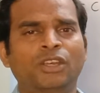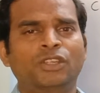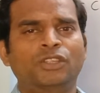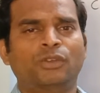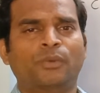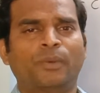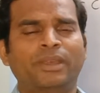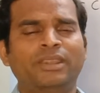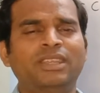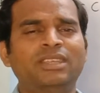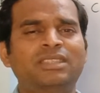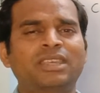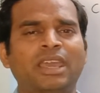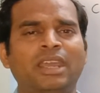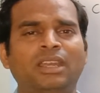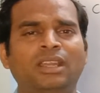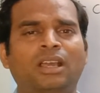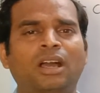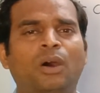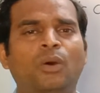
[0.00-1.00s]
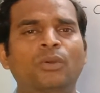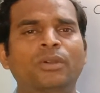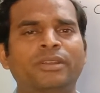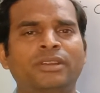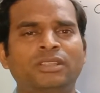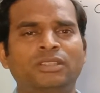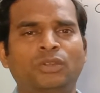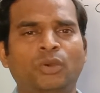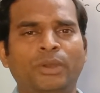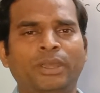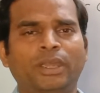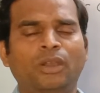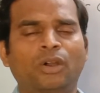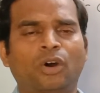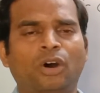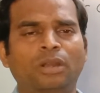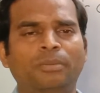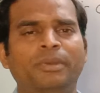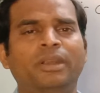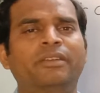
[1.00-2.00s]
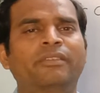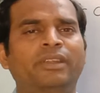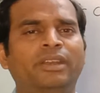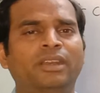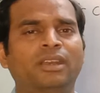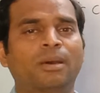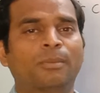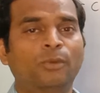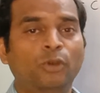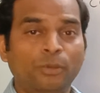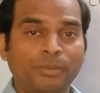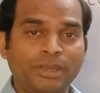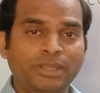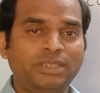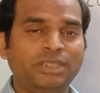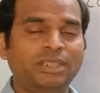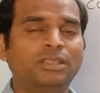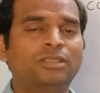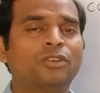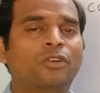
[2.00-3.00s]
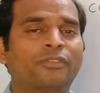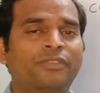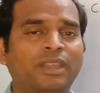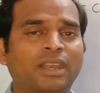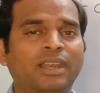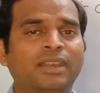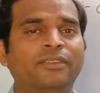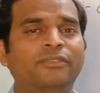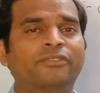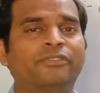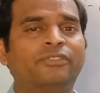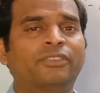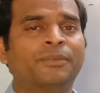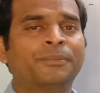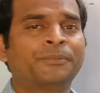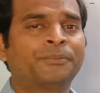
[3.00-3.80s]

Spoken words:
So when this encounter is going on between WBCs of the lymph